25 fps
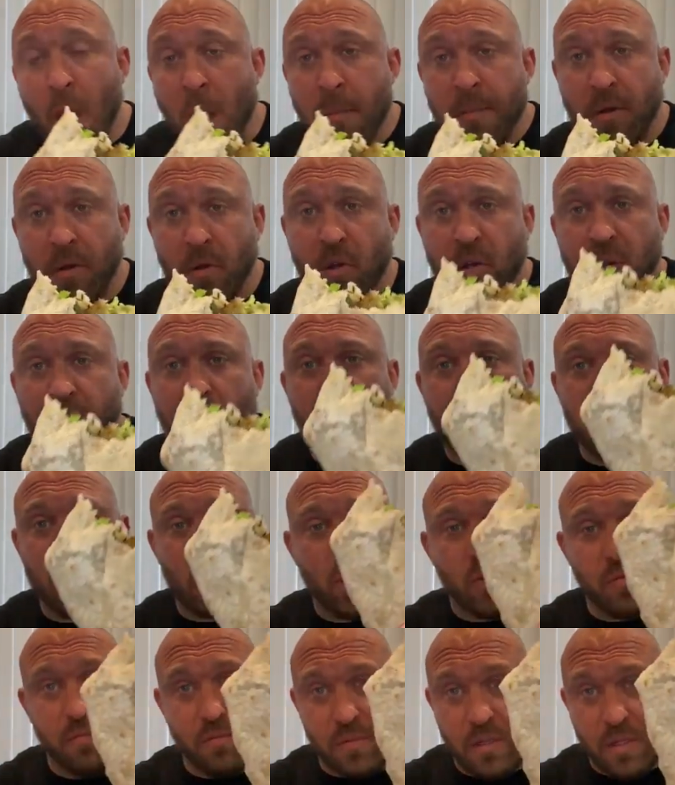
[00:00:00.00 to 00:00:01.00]
I mean, look at how
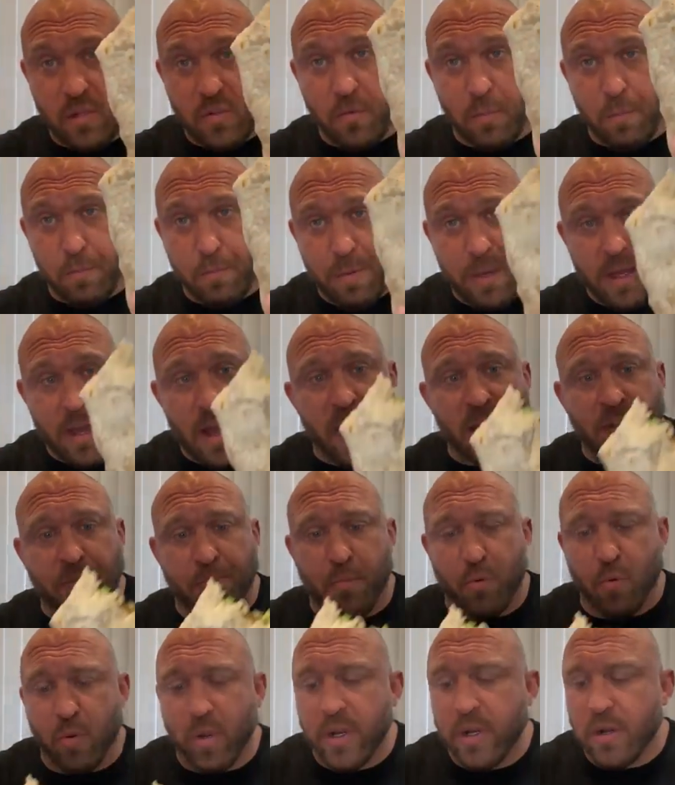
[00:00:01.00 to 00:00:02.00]
much these are big ass
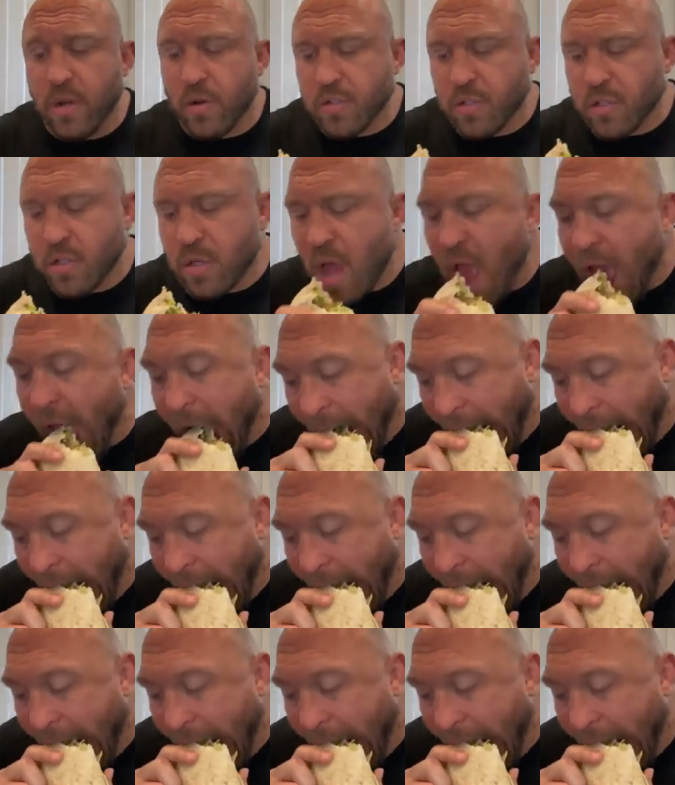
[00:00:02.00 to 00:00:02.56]
burritos.